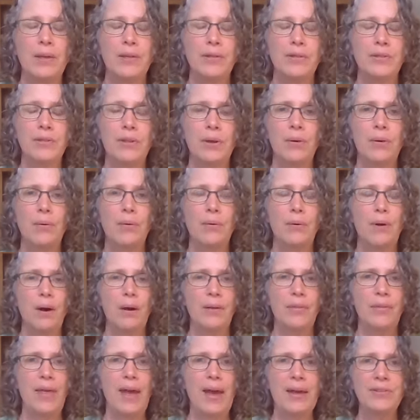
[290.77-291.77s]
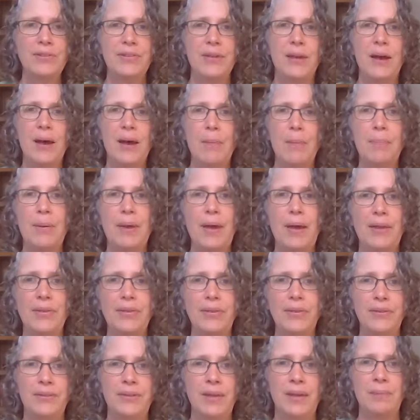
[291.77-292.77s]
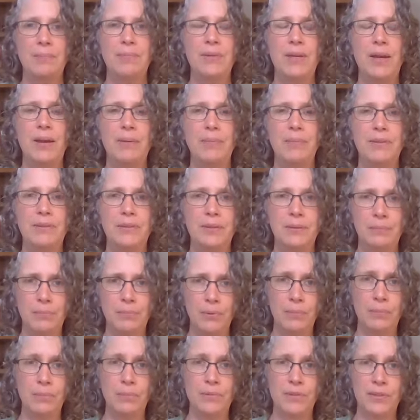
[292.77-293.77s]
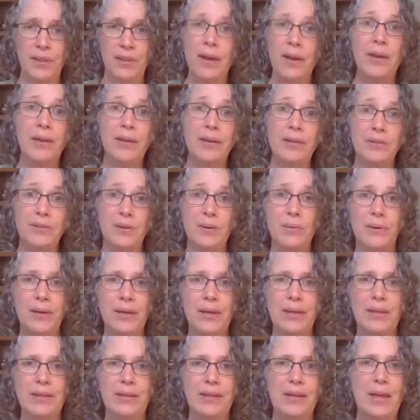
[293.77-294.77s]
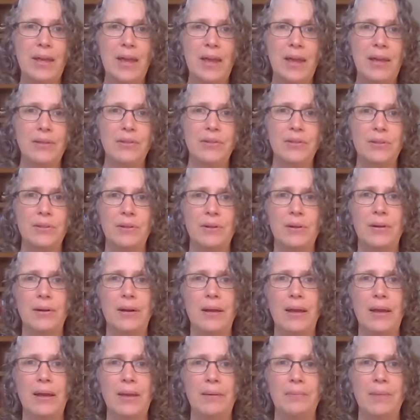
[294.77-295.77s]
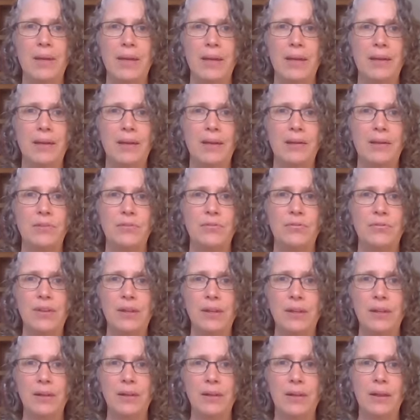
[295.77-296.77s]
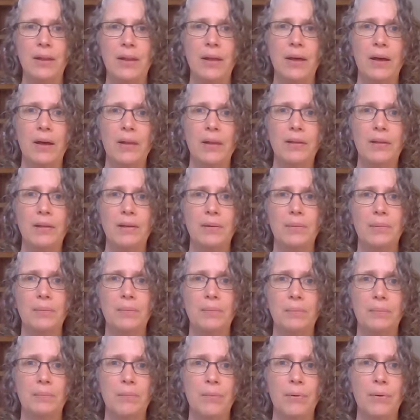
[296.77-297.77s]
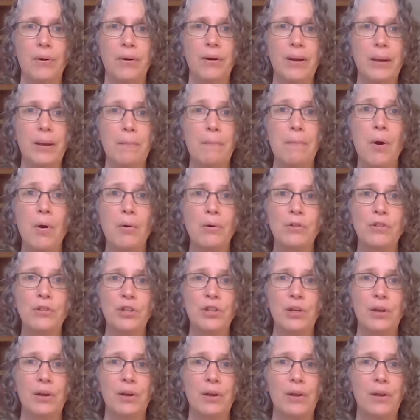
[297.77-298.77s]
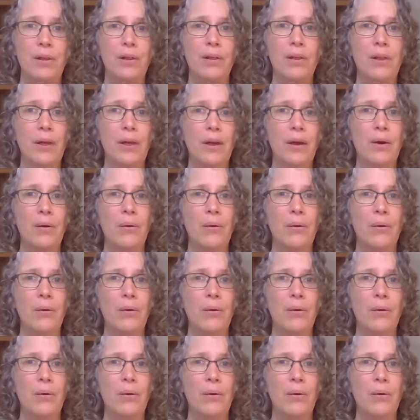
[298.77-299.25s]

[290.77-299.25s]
So that's up at the same time as the sun is going into Cancer and making us feel a little more emotional,